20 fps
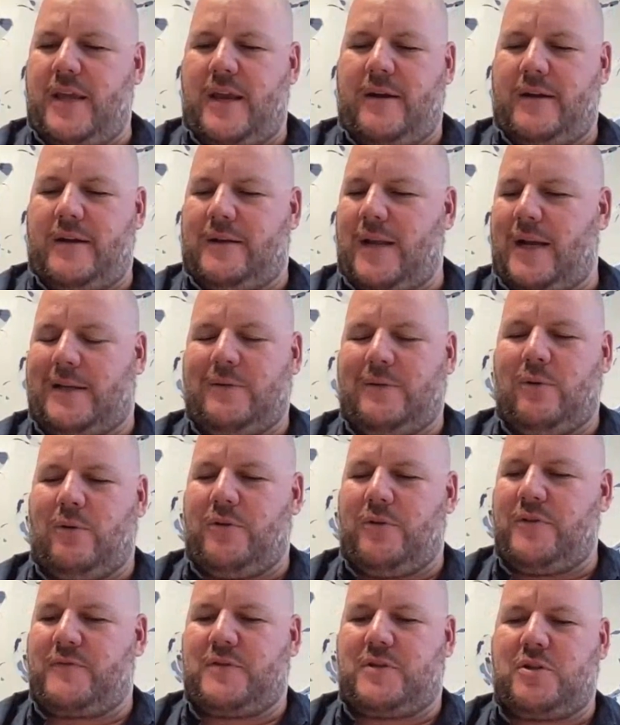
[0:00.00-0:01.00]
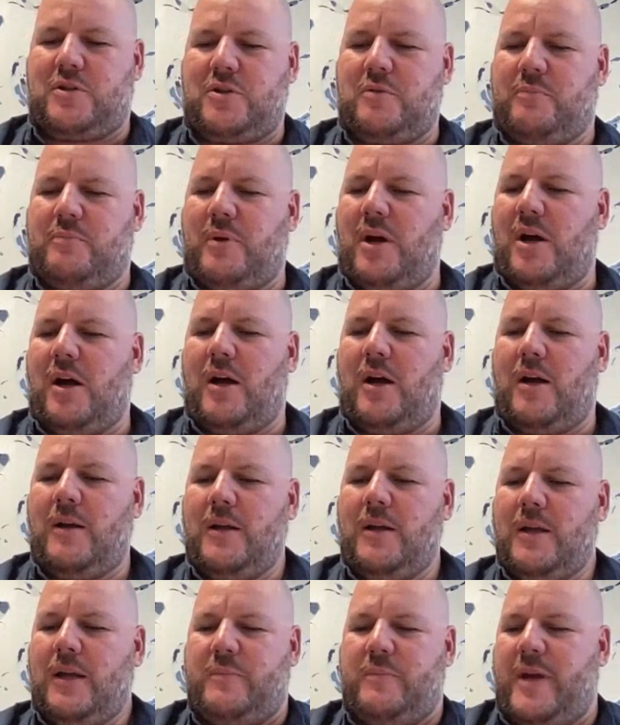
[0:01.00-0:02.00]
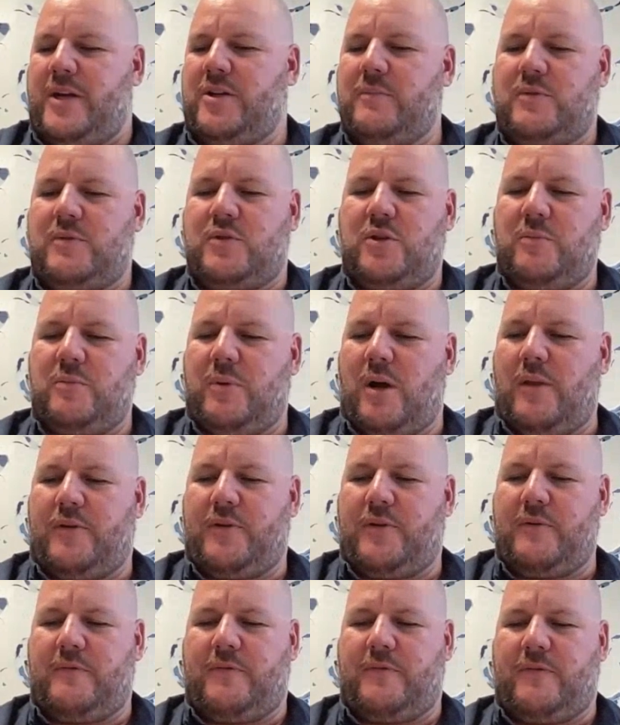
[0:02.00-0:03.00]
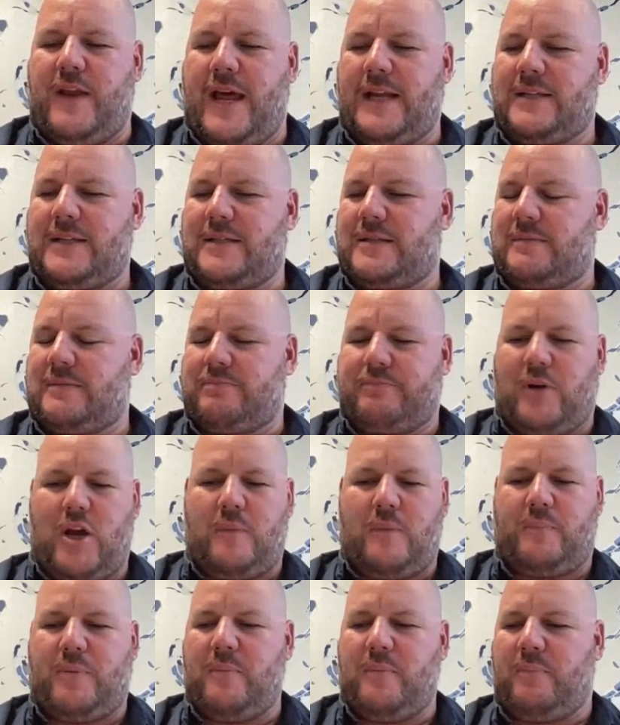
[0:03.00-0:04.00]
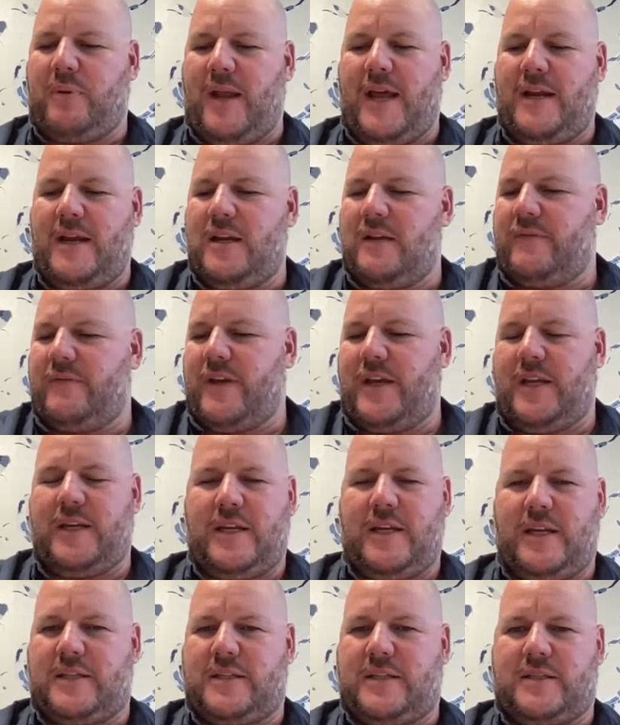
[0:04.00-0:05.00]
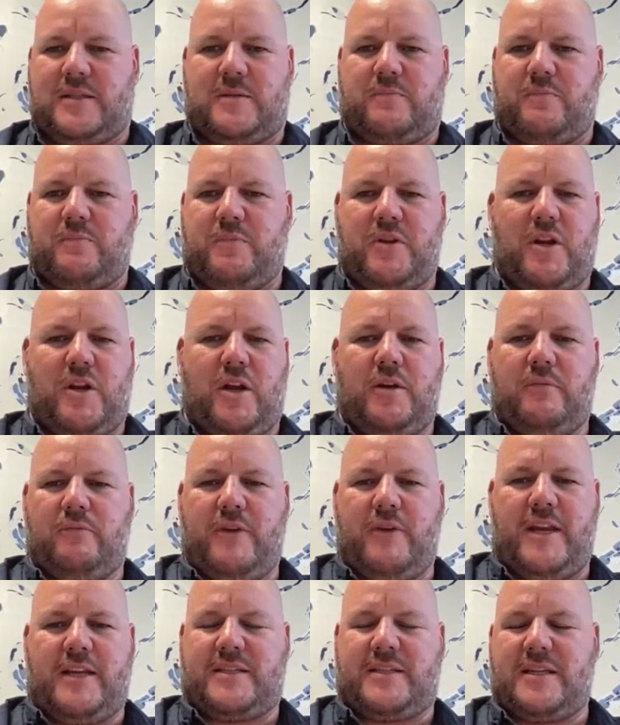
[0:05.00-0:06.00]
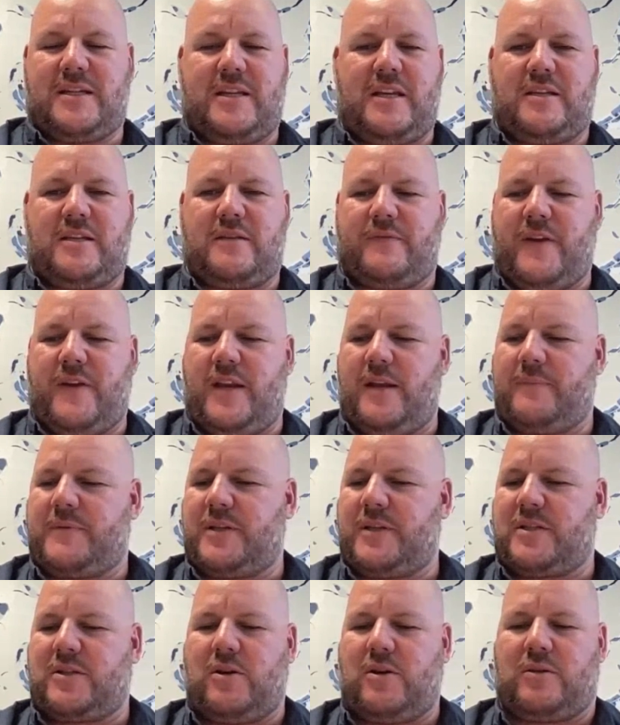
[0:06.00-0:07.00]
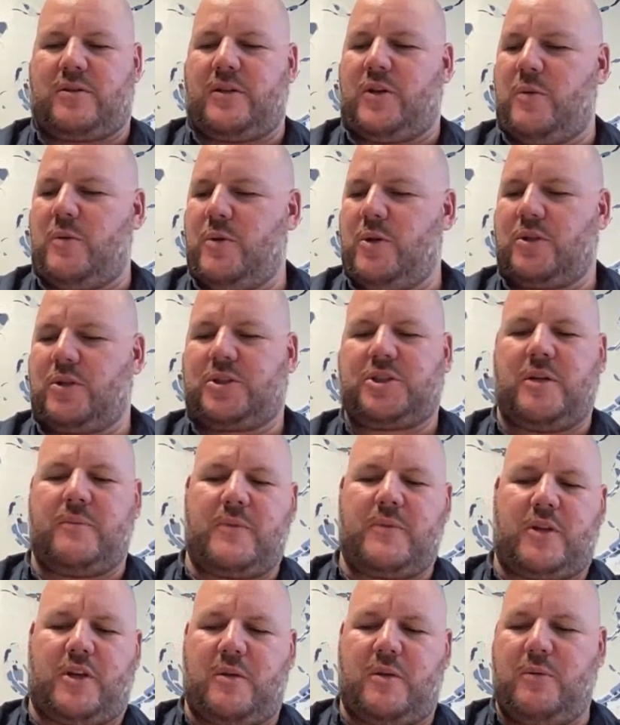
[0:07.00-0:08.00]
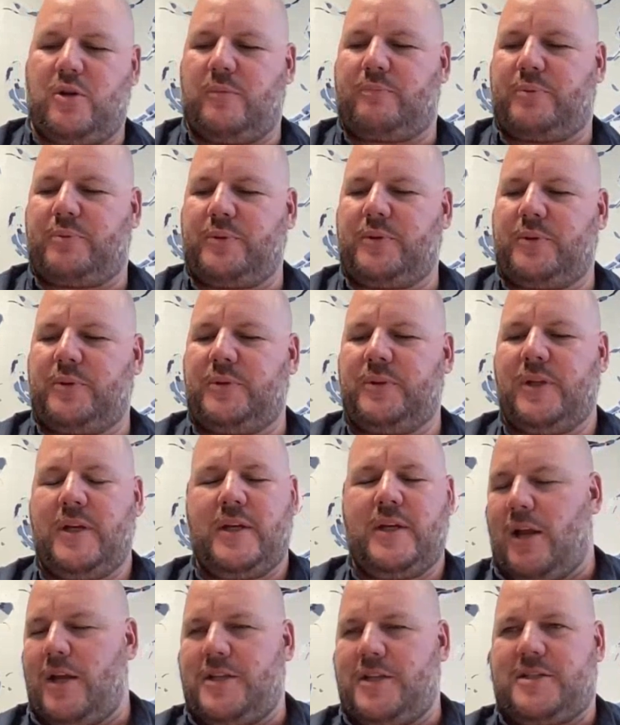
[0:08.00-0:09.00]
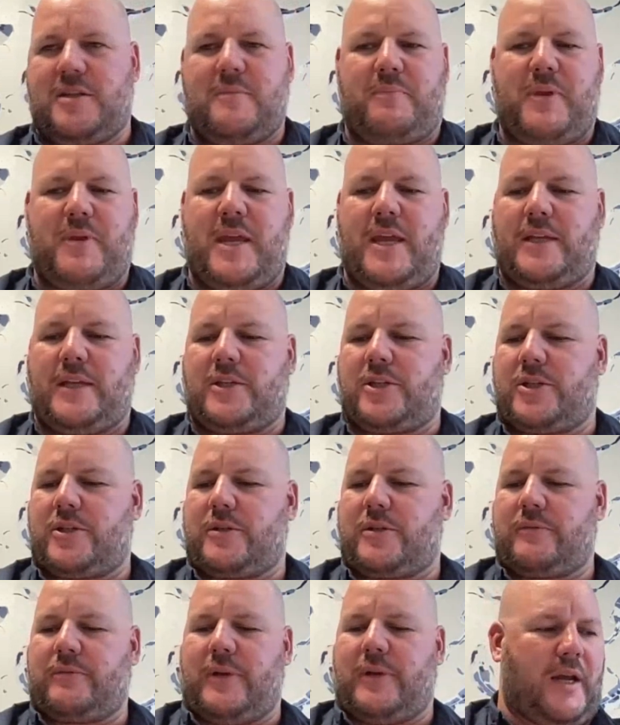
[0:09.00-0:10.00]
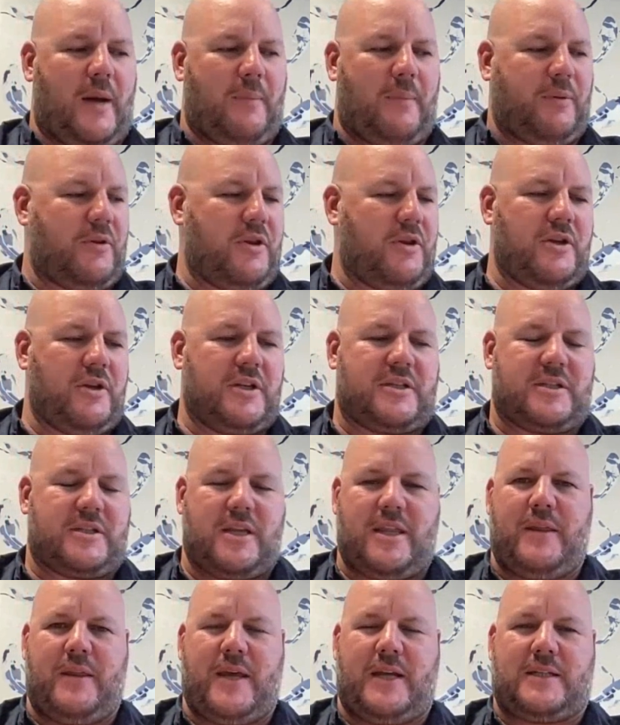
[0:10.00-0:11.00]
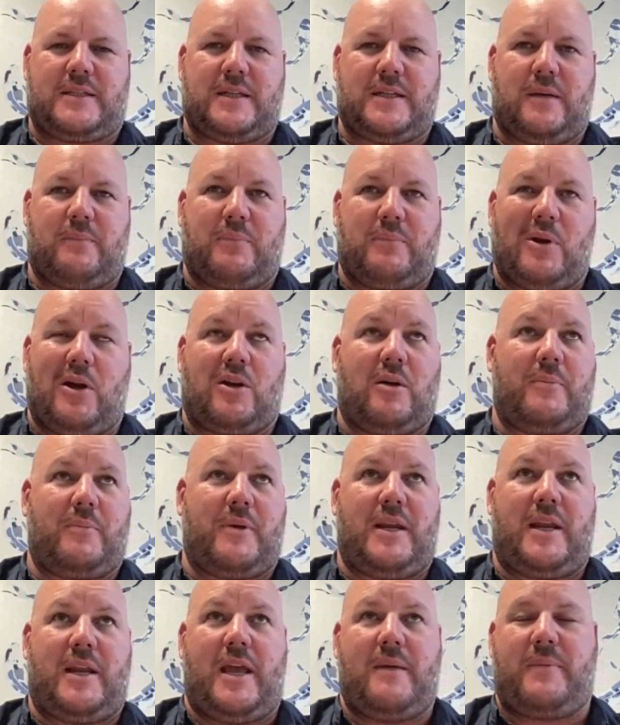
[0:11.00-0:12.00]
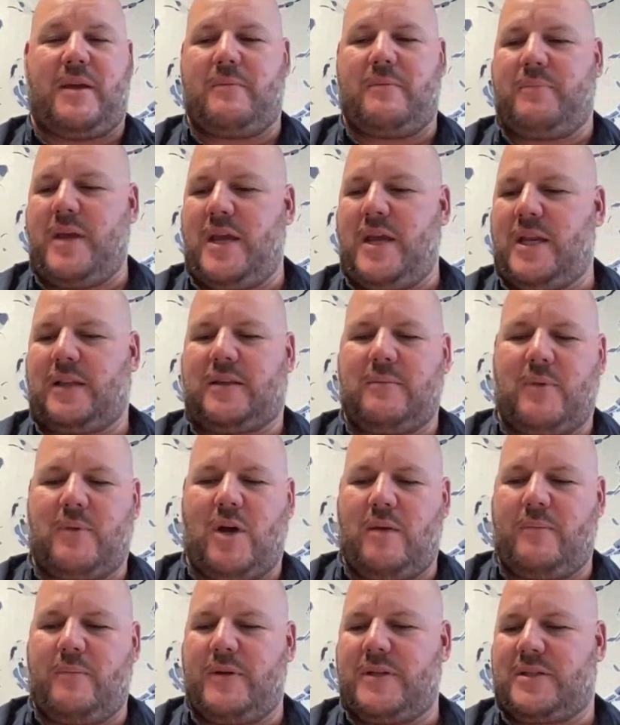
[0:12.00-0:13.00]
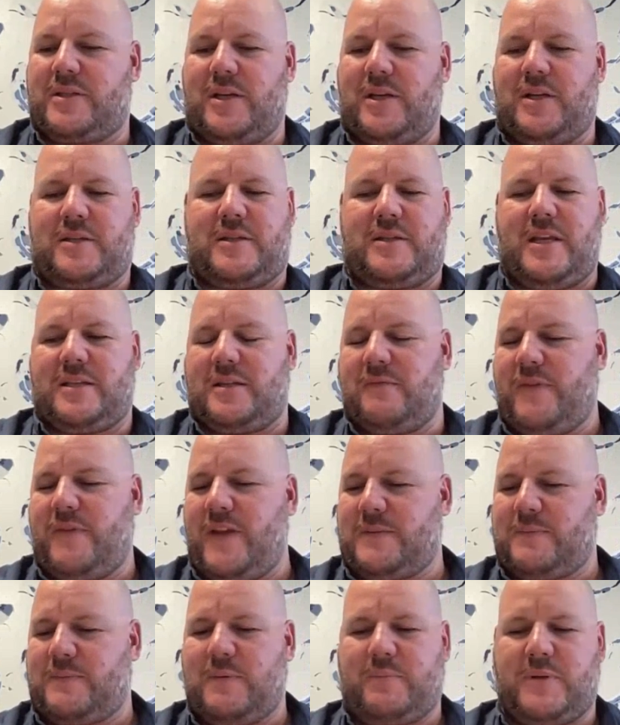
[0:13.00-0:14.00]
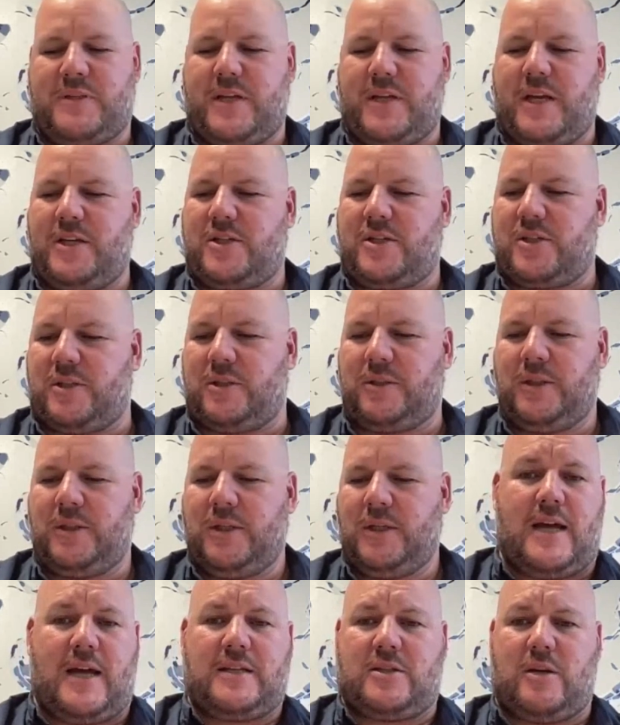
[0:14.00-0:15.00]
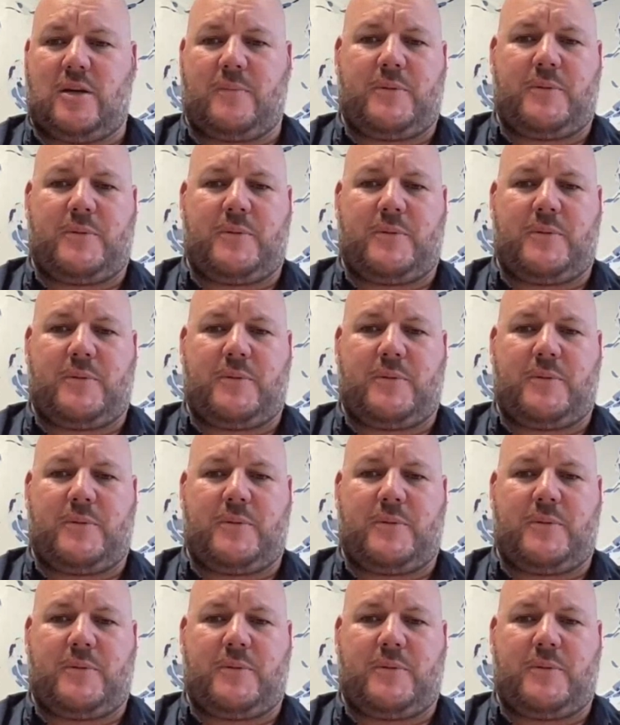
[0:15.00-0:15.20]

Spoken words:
there at like north of 2 bar, 2-bedroom, 2-bathroom flats. Open plan living. It's, recently developed. It's got the communal gym, the communal pool, close to the beach. A couple of the units in that block are being Airbnb'd at the moment. So there's investment potential. It's a nice